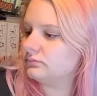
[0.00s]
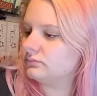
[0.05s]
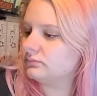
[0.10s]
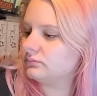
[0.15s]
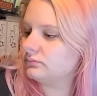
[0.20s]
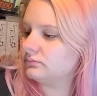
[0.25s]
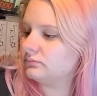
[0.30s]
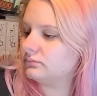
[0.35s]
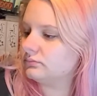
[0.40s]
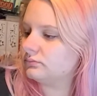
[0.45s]

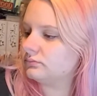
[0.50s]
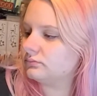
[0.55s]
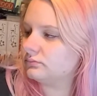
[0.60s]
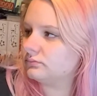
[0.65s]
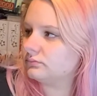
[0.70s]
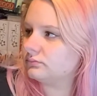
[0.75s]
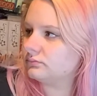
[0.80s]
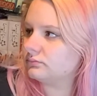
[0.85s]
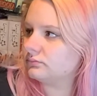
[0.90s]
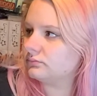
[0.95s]

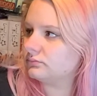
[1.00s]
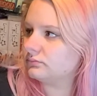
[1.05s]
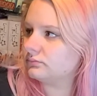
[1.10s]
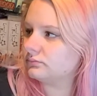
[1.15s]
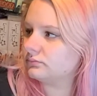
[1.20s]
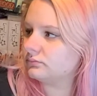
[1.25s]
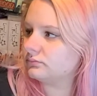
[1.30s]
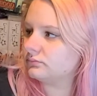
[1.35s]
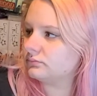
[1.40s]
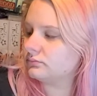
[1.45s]

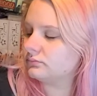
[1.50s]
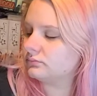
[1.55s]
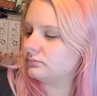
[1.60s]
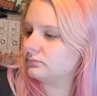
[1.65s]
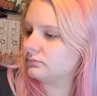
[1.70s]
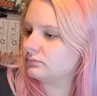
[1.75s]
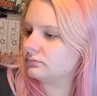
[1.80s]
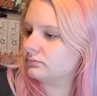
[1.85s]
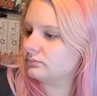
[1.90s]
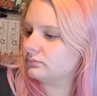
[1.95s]

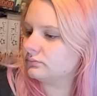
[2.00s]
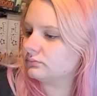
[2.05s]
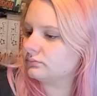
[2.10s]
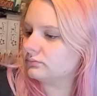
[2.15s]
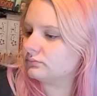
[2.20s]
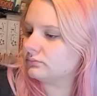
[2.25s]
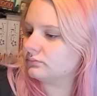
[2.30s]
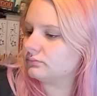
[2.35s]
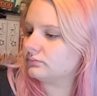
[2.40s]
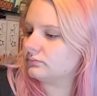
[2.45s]

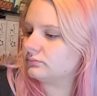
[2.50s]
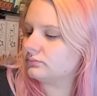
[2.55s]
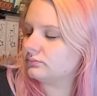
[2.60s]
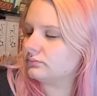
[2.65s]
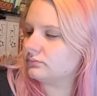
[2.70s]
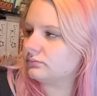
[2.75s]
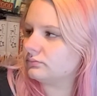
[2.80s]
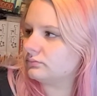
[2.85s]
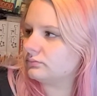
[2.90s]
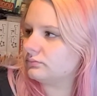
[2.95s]

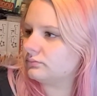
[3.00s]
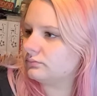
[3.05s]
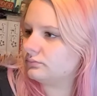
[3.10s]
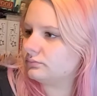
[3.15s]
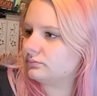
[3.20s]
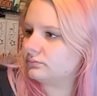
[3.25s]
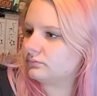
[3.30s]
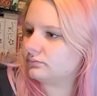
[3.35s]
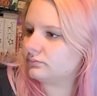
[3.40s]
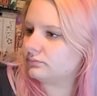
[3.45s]

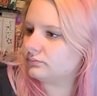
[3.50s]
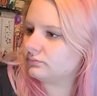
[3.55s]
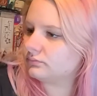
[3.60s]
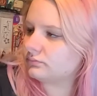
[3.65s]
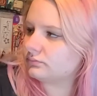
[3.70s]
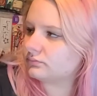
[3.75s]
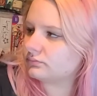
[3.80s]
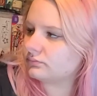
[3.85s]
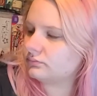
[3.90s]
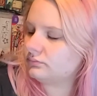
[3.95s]

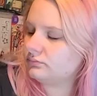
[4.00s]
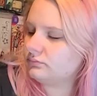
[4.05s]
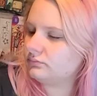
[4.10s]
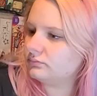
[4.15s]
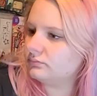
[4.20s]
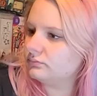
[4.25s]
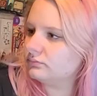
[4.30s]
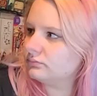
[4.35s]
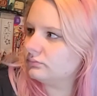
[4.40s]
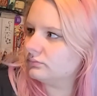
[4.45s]

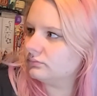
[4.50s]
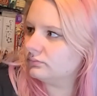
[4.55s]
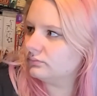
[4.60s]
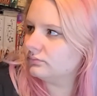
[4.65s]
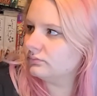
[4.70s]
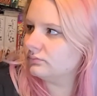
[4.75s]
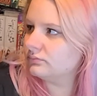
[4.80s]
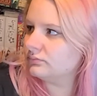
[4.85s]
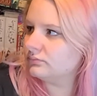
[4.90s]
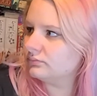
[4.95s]

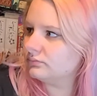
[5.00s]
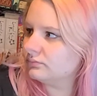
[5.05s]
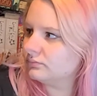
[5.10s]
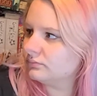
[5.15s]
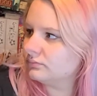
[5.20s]
(silent)